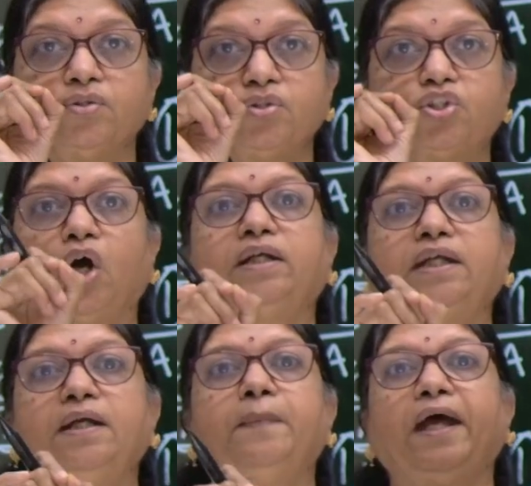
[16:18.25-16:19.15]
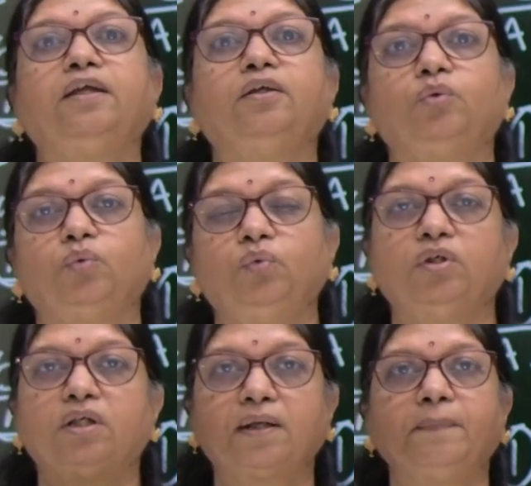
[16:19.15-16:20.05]
jotted by you,
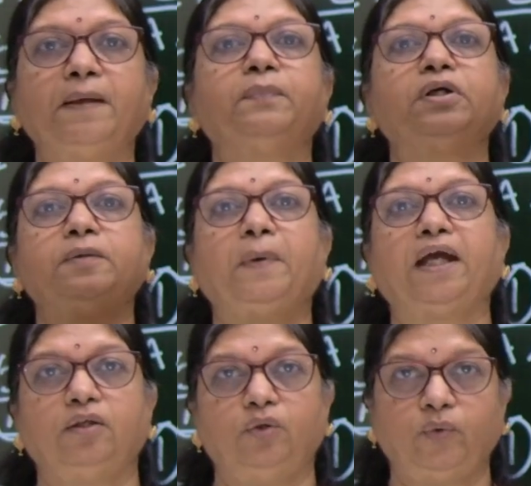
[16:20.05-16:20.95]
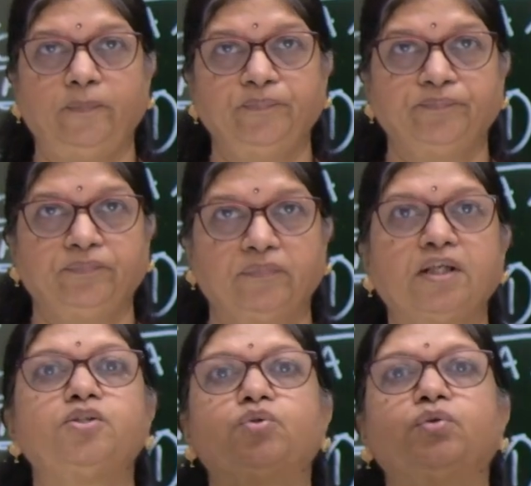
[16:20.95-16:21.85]
remembered by you
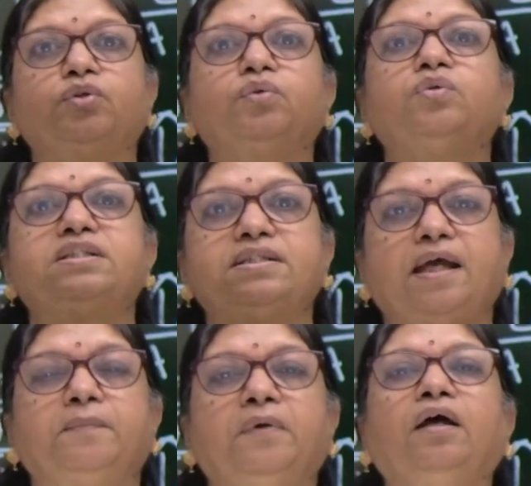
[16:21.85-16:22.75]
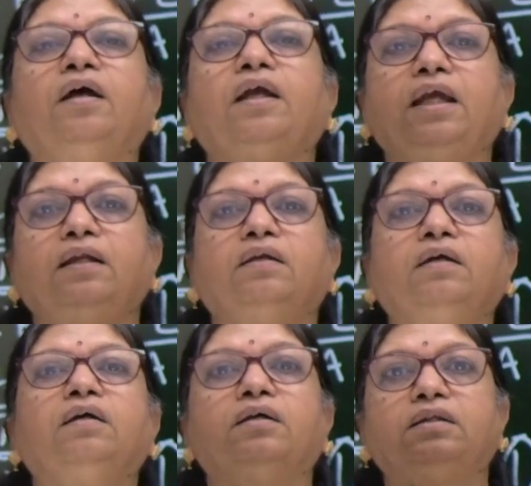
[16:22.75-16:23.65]
to use them in
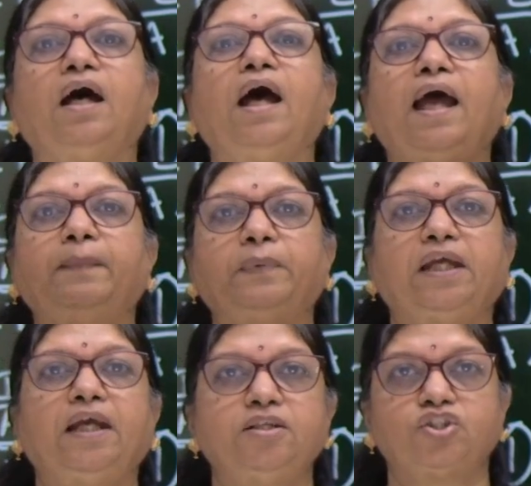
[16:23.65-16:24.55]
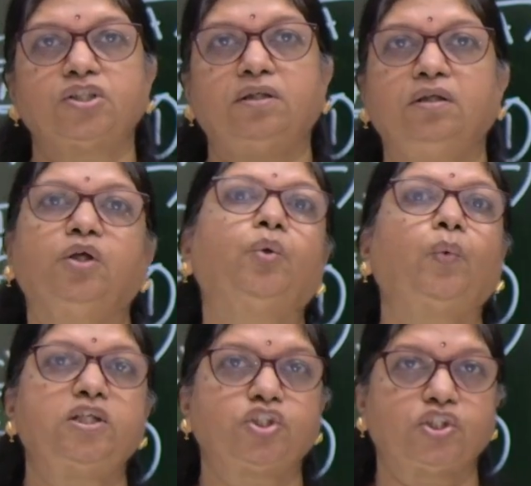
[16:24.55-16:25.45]
the application
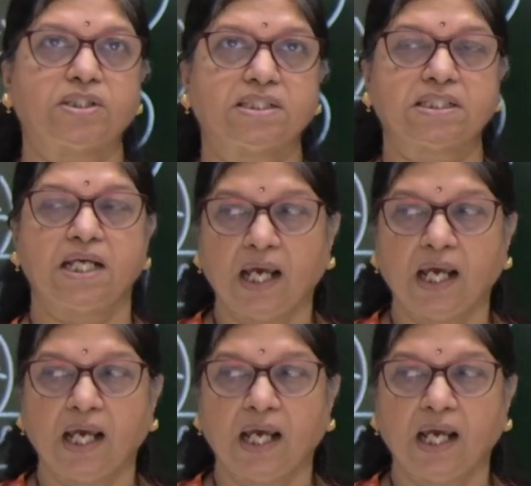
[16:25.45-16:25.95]
questions.